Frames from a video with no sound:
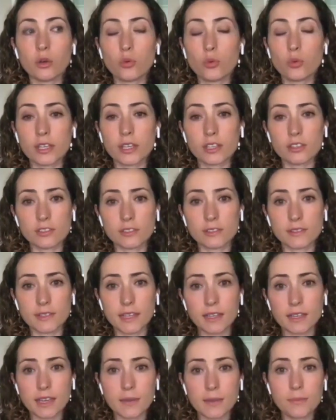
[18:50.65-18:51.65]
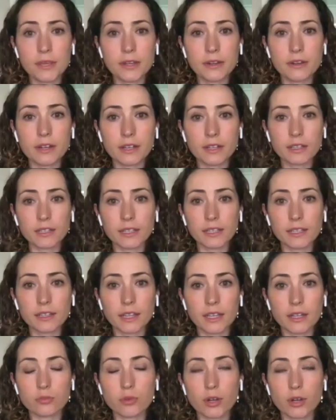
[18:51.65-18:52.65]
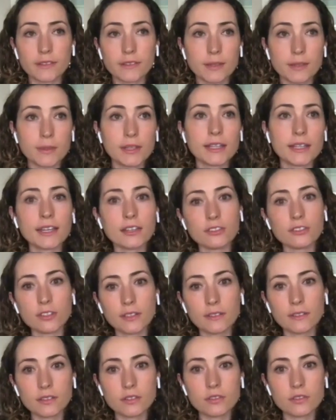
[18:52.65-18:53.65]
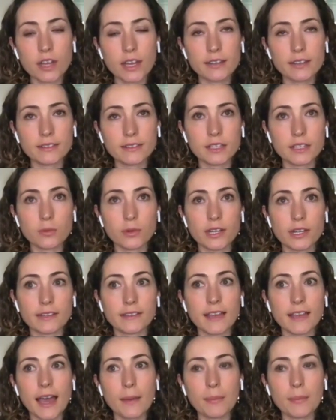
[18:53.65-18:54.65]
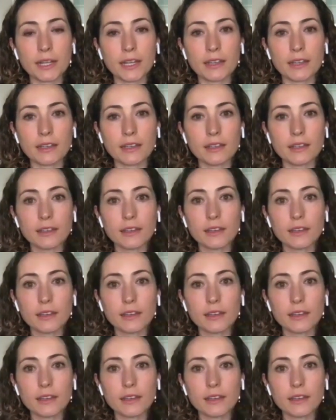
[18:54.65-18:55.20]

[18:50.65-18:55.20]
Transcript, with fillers: we can just like empirically like run simulations and try to see when it's happening